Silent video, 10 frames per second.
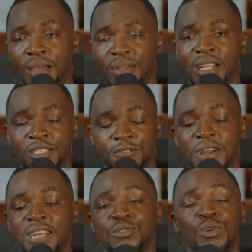I mean, as
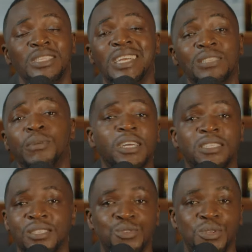far as content
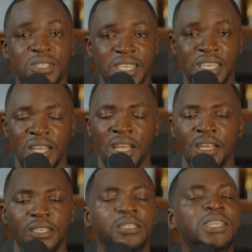marketing is concerned,
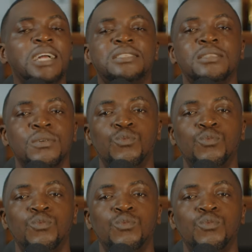start.